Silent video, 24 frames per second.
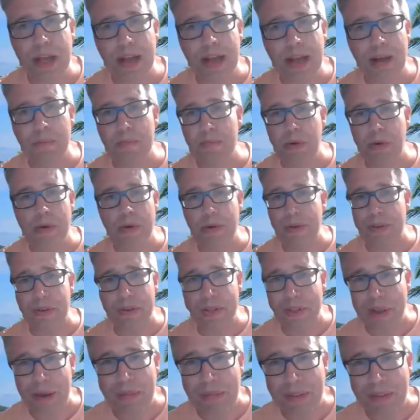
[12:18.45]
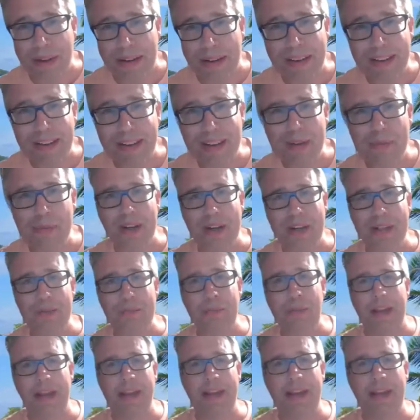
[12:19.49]
a bird or something when he's
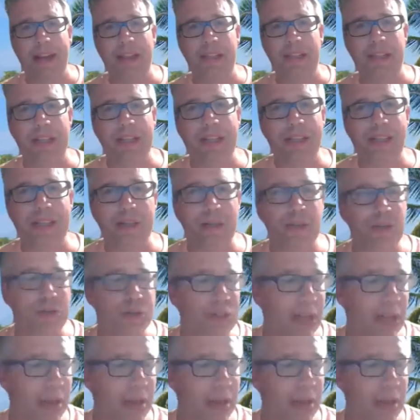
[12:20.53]
playing, actually. You should check him